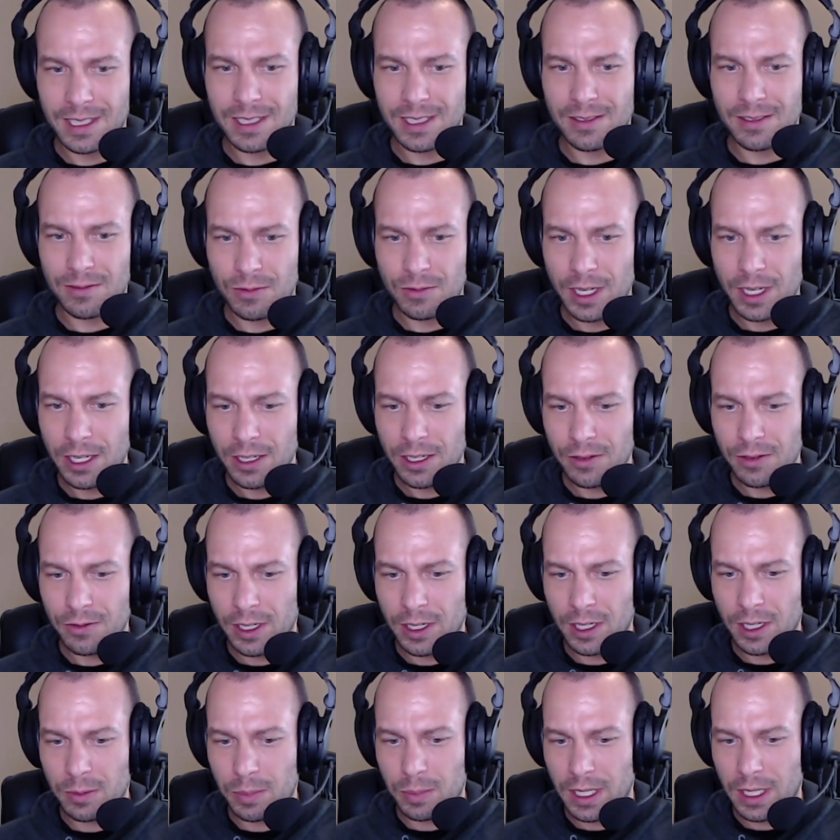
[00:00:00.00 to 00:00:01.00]
Very,
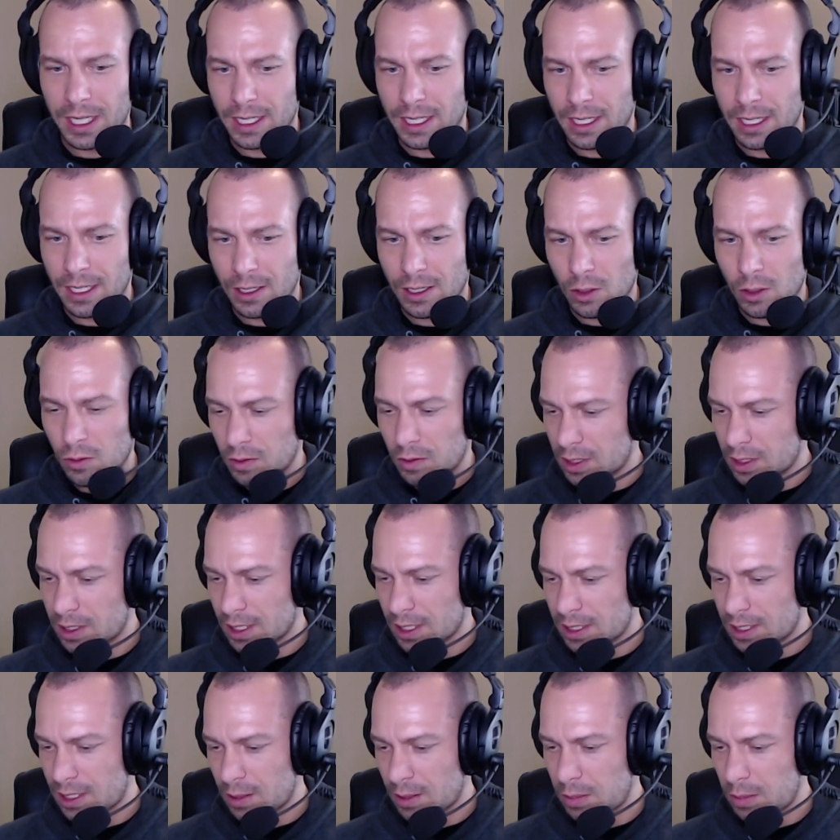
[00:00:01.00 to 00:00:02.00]
very big at over
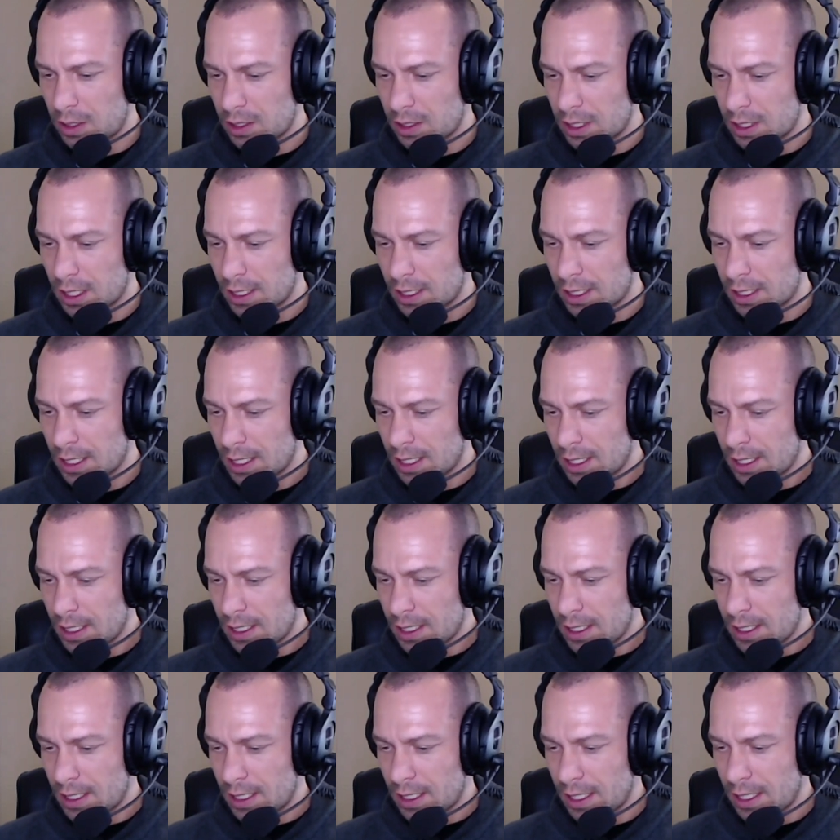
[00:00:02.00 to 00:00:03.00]
$60 billion.
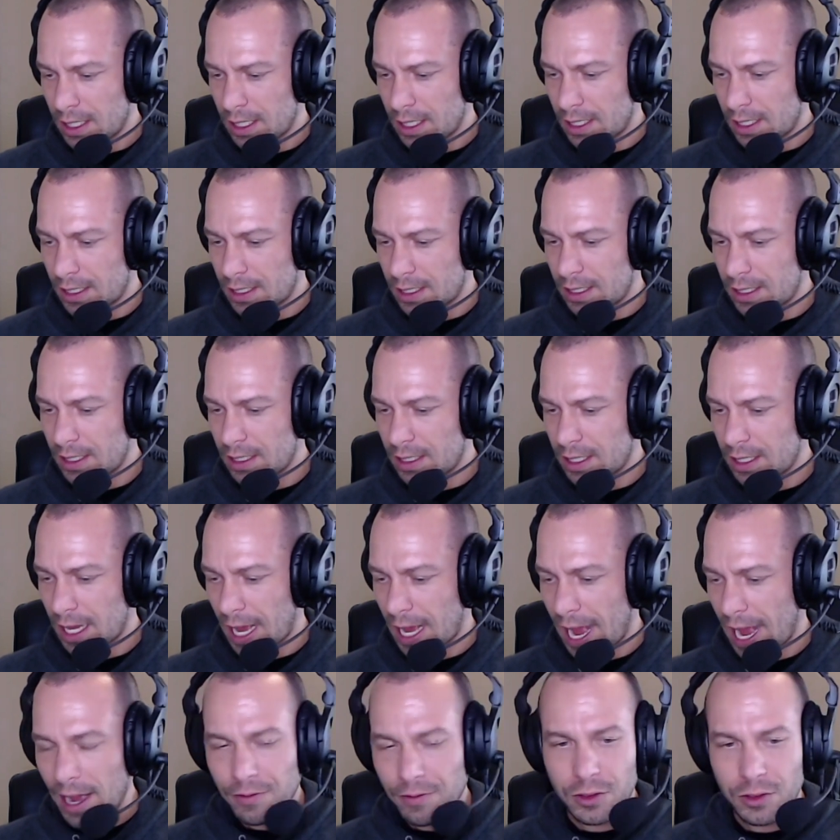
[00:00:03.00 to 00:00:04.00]

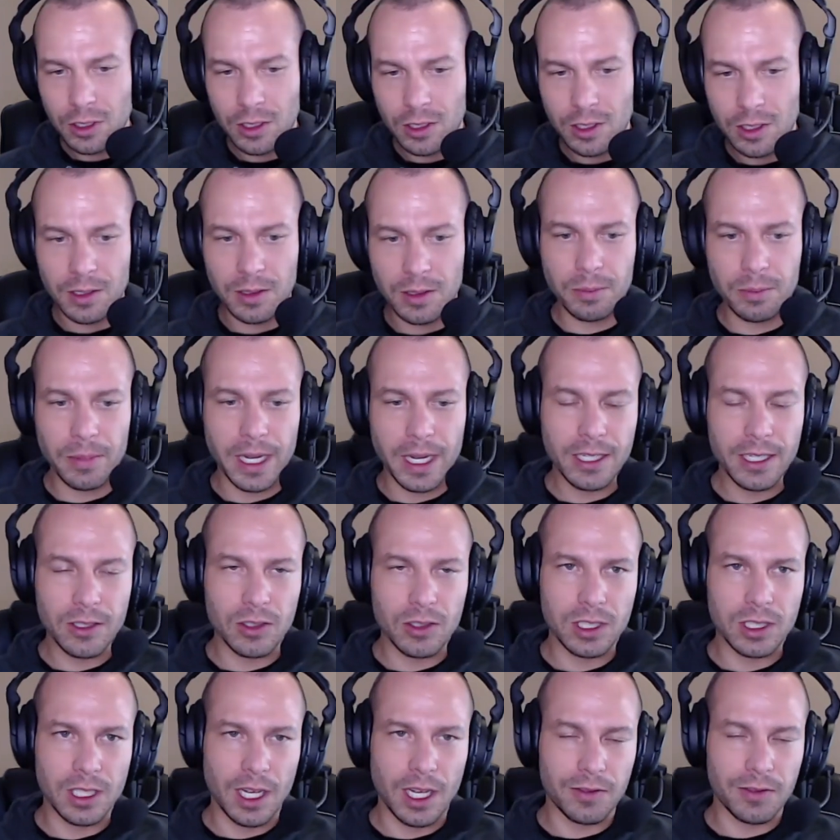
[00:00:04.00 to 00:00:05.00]
After
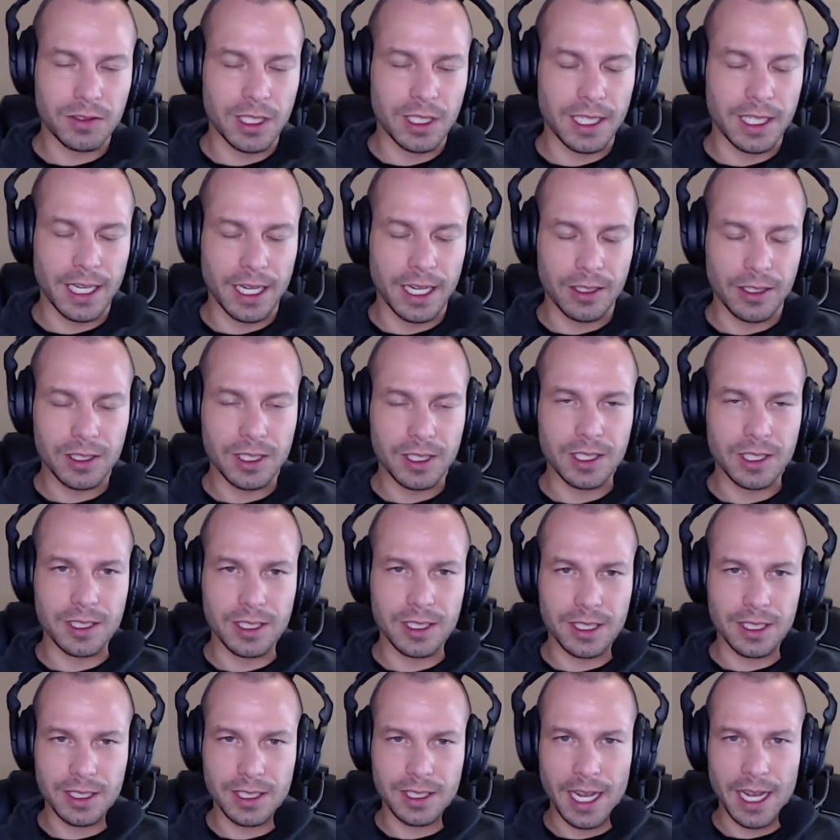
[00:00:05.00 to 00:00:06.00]
Microsoft announces
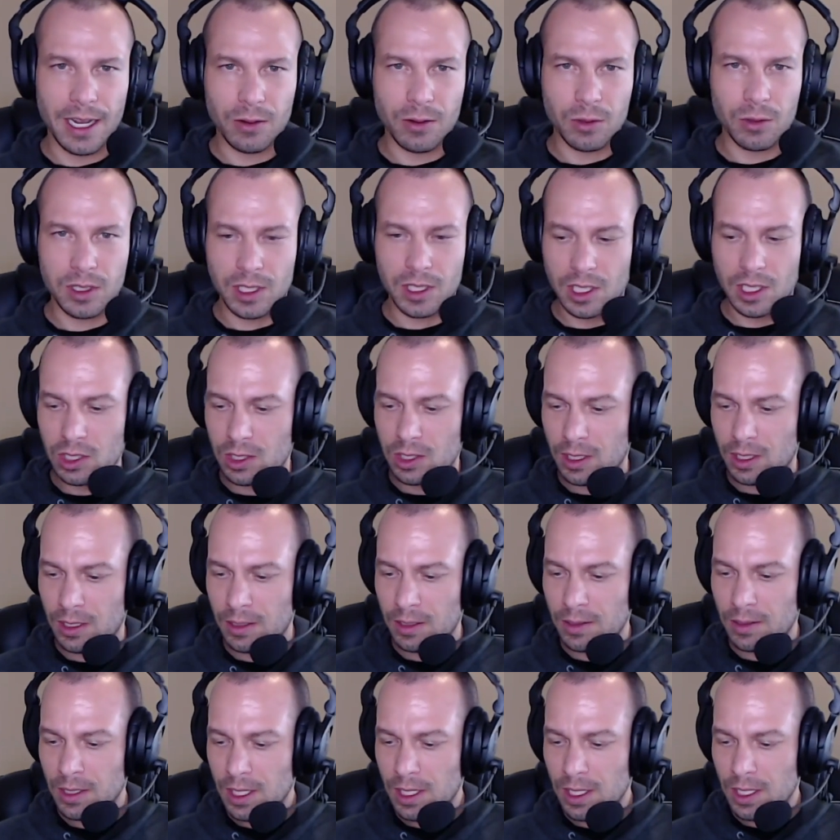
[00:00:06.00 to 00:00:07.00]
this
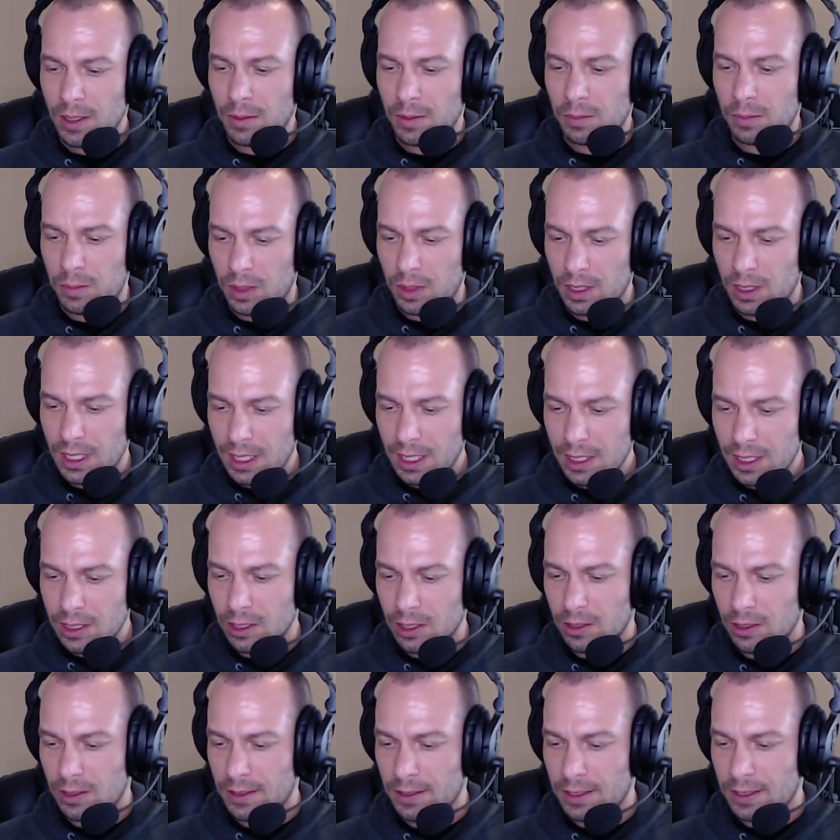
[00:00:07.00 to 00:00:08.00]
acquisition,
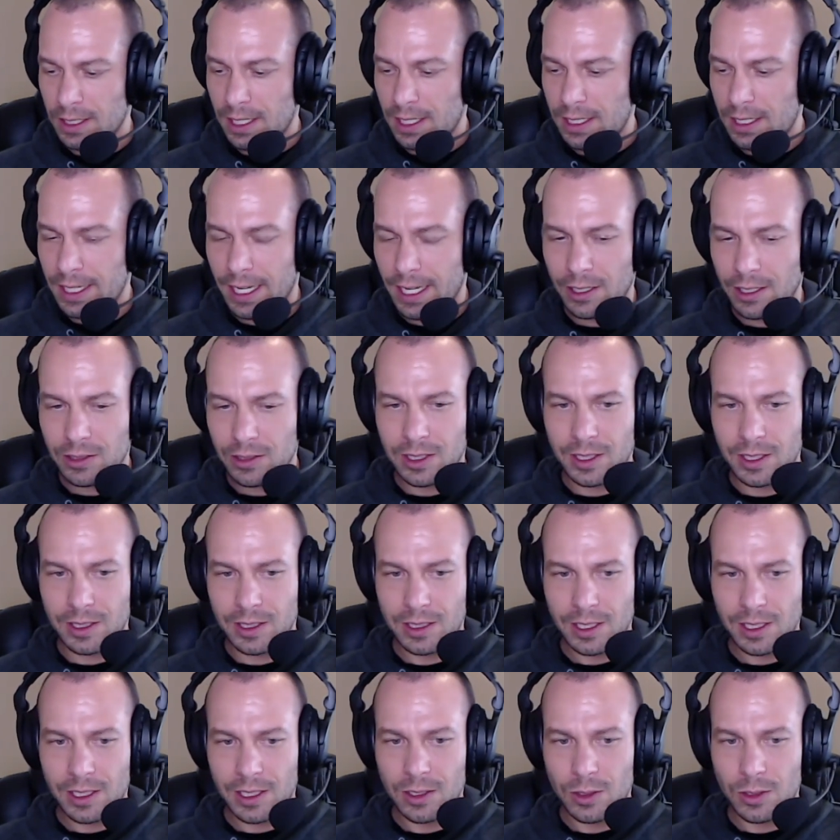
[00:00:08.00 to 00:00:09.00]
Blizzard
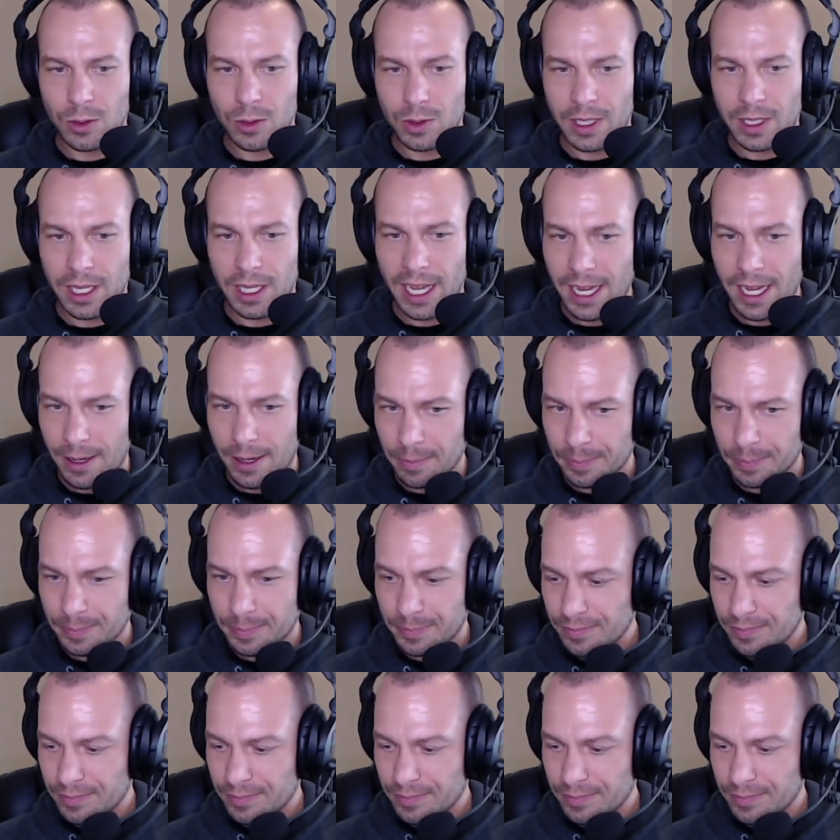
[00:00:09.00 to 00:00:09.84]
announces a new game.